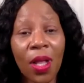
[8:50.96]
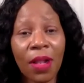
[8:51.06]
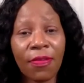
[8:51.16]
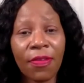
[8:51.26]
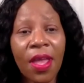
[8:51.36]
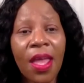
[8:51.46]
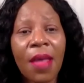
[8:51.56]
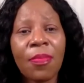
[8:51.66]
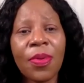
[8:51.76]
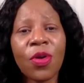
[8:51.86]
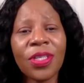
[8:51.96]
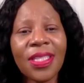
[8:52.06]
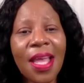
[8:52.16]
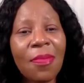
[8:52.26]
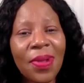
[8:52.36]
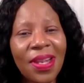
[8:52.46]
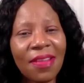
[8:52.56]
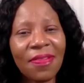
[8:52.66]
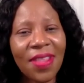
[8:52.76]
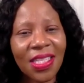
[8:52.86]
12 because they
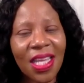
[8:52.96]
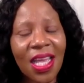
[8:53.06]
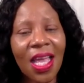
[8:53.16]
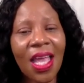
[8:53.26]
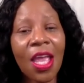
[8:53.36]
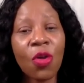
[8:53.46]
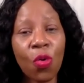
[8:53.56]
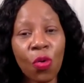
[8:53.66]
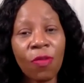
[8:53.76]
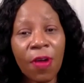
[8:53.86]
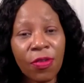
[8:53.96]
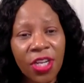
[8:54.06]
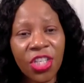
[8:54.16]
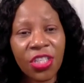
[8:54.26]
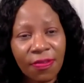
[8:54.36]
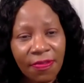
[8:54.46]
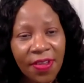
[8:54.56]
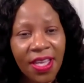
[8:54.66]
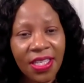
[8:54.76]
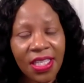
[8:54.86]
believe that uh, a, good foundation
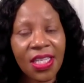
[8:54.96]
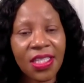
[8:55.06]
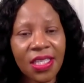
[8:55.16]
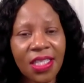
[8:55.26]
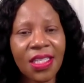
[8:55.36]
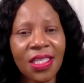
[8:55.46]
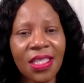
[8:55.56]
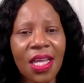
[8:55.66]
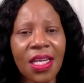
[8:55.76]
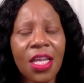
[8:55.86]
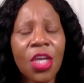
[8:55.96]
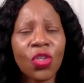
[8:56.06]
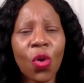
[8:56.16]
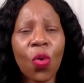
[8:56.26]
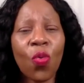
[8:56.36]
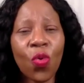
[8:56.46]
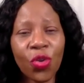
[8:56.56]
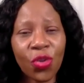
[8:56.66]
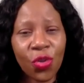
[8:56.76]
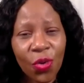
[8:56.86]
phase is necessary. So,
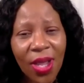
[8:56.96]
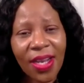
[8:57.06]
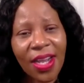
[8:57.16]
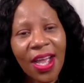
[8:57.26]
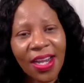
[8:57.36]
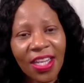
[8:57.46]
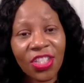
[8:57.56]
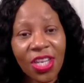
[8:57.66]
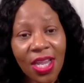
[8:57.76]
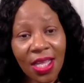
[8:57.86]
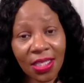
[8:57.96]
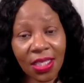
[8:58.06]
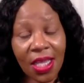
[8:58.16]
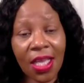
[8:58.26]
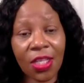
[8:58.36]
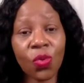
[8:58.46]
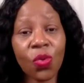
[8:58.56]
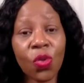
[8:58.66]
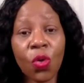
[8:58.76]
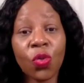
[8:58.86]
would you encourage that uh, to
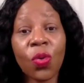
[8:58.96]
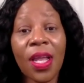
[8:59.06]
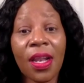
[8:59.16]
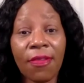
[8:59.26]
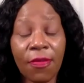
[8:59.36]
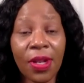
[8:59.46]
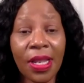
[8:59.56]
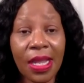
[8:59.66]
those who can afford